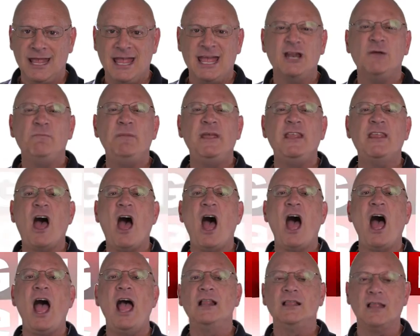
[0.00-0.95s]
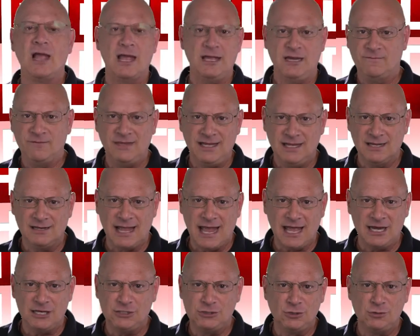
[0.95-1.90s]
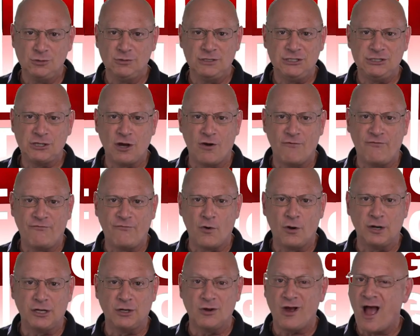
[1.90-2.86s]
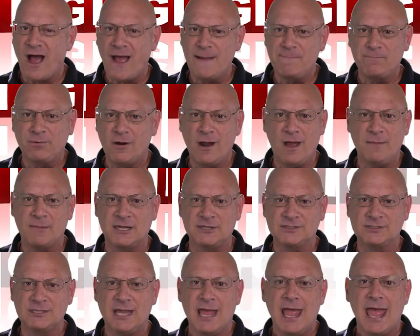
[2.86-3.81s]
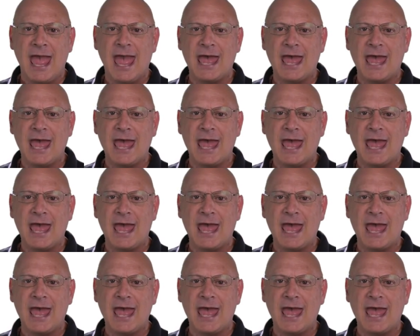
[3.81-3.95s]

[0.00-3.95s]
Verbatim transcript: It'll be the highlight of the Atlanta Jewelry Show for you, I promise.